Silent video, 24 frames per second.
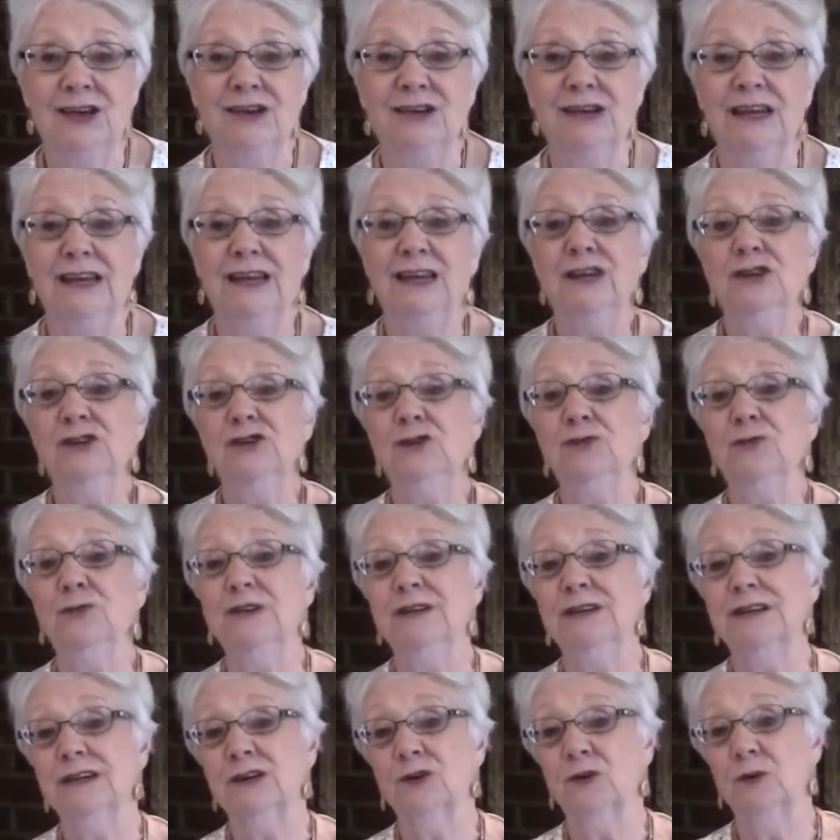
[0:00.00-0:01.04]
to issue a
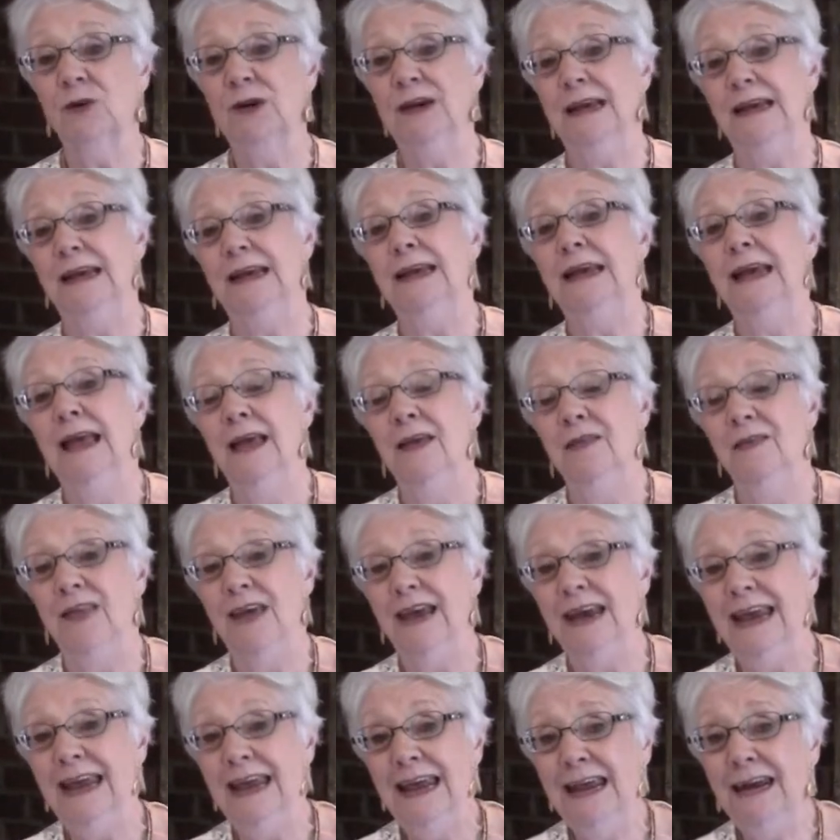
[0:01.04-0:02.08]
decree
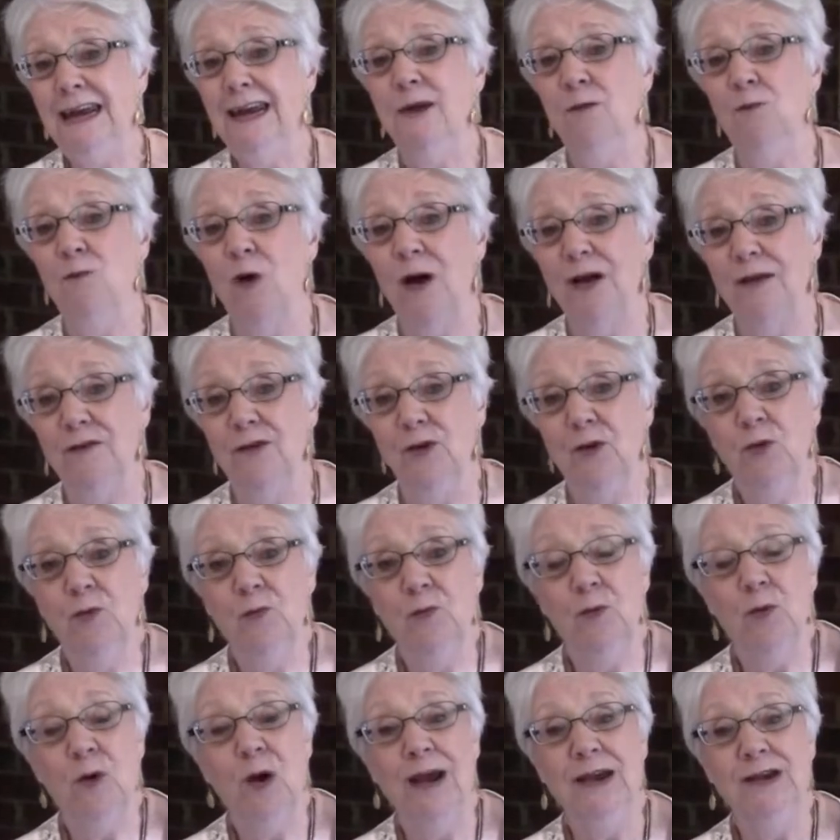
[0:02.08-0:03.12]
that anyone who
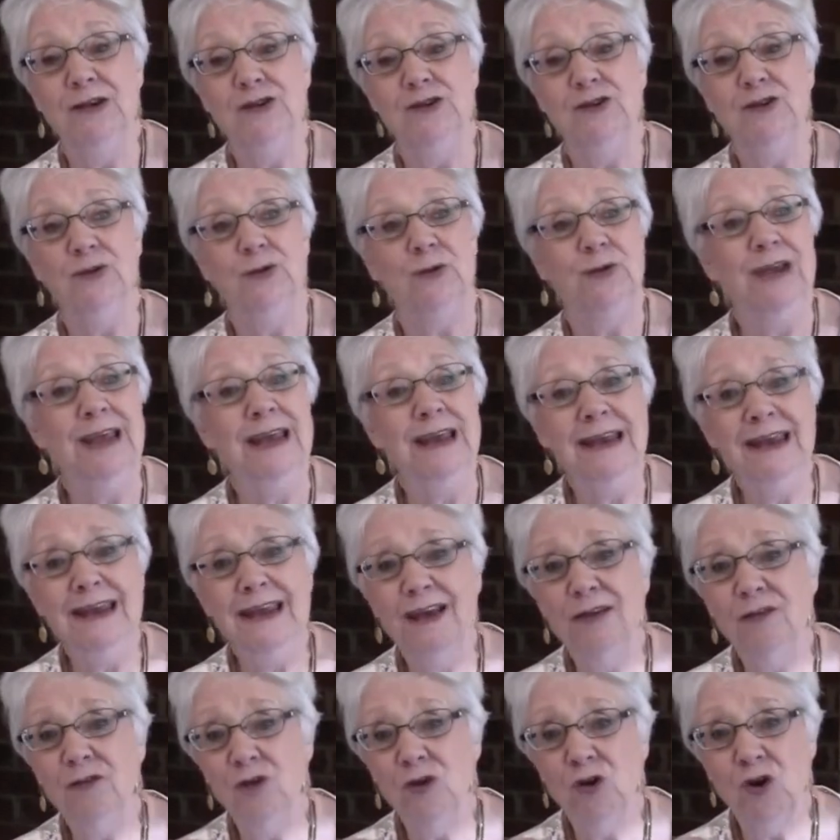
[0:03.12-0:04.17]
prayed to any
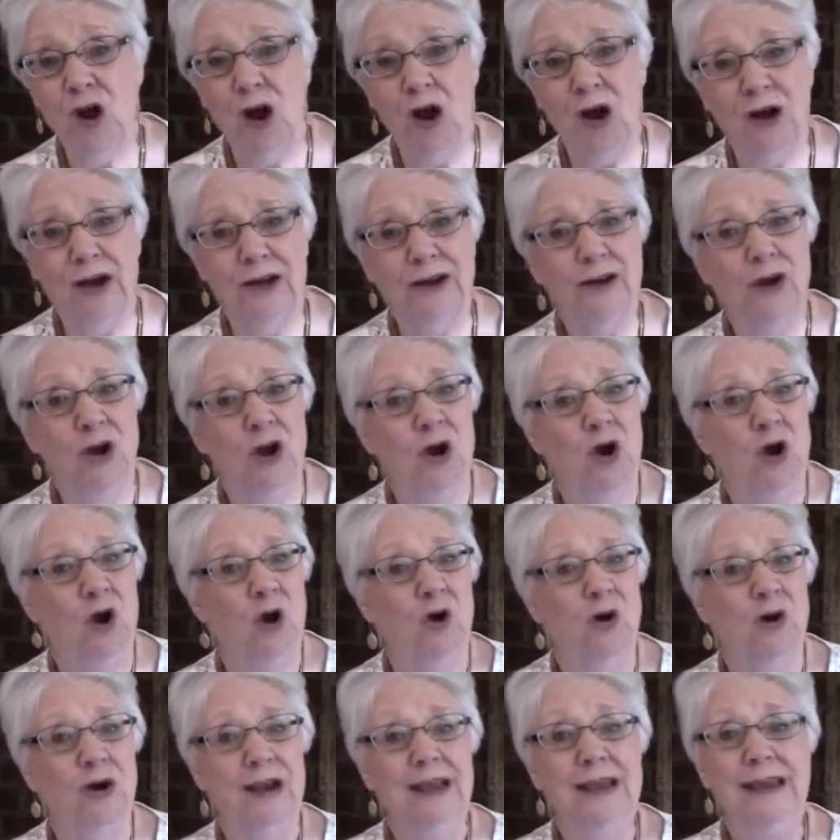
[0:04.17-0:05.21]
other god
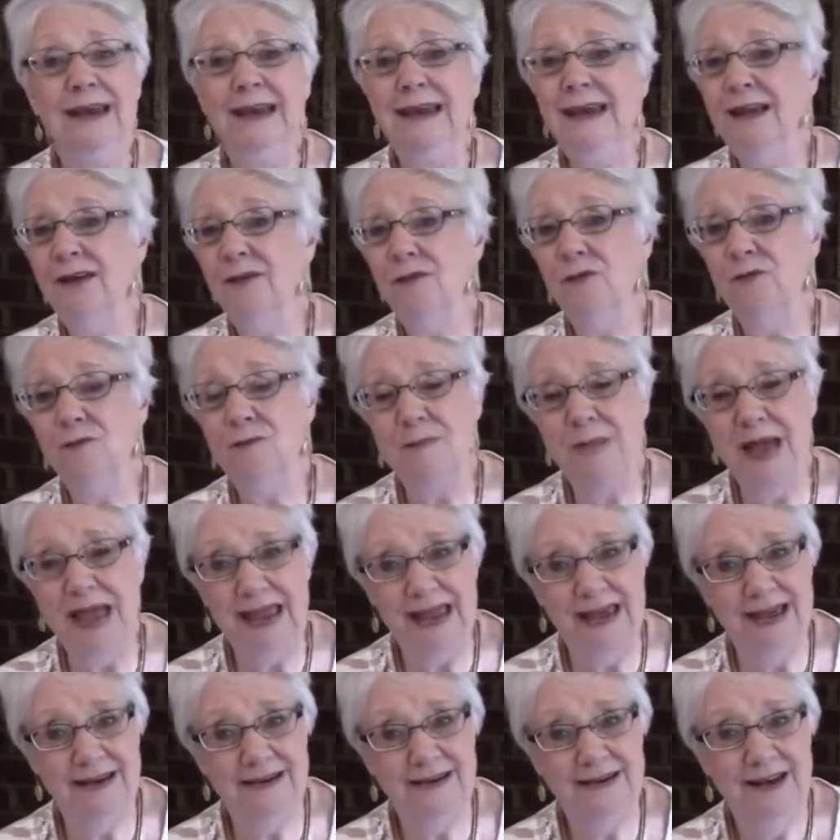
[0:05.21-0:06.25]
or any other
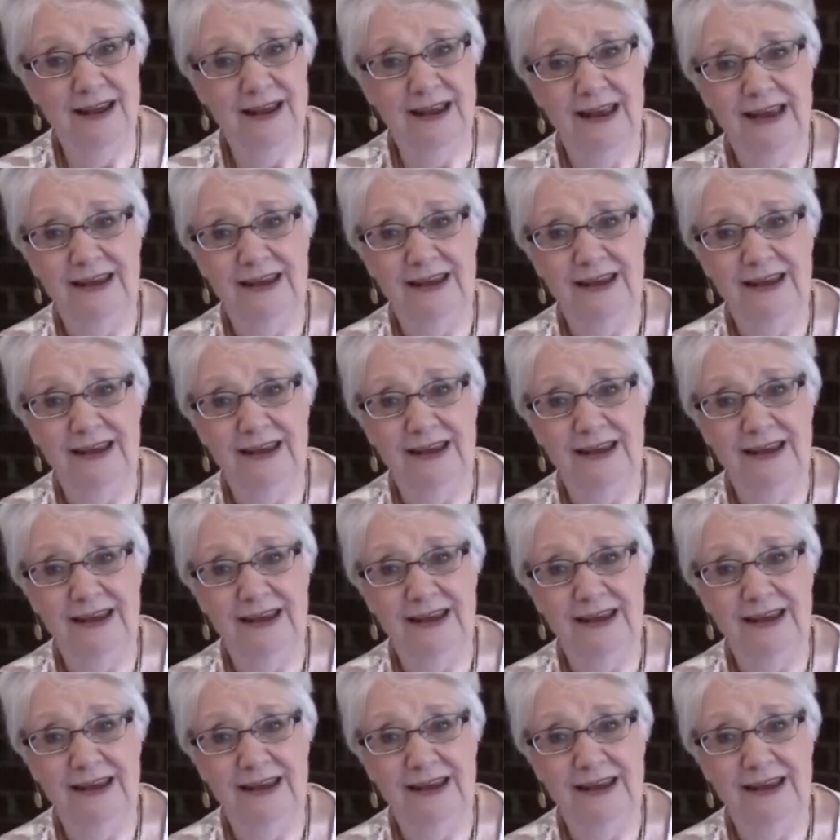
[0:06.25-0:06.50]
man